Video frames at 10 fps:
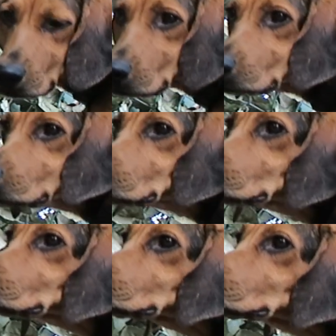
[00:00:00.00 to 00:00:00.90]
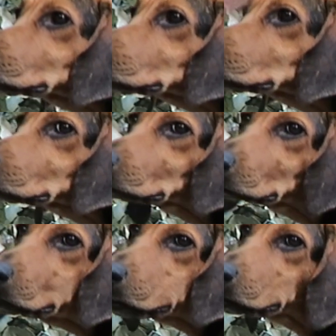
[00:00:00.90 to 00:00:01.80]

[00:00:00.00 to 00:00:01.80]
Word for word: And throw that screw on there.